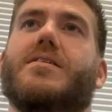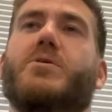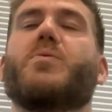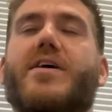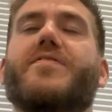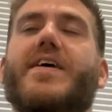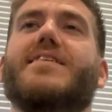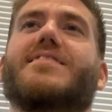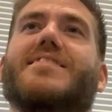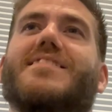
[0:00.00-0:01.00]
We don't want to
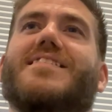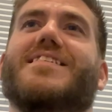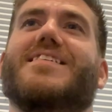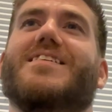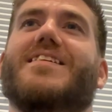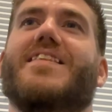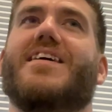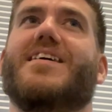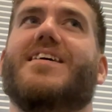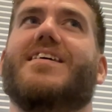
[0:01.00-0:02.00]
face
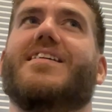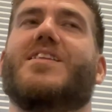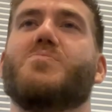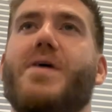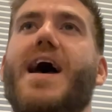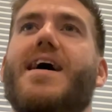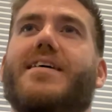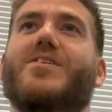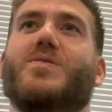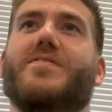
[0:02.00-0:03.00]
the bad
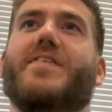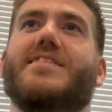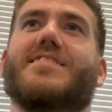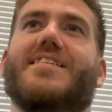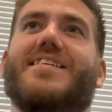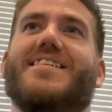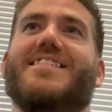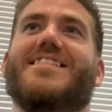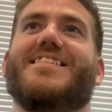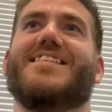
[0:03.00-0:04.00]
or to face
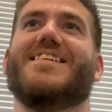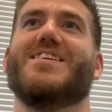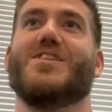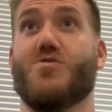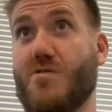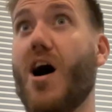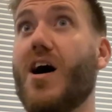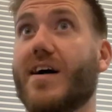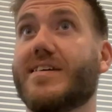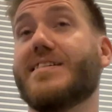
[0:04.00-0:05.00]
the
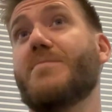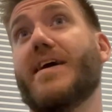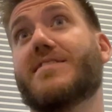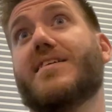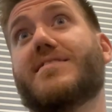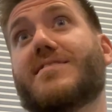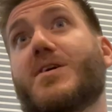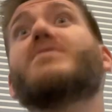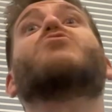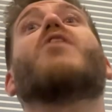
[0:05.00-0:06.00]
wrong, because that makes us,
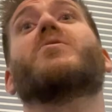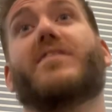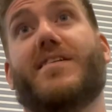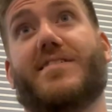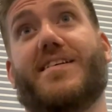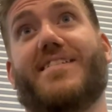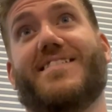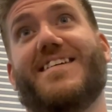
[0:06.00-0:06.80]
something's wrong with us then.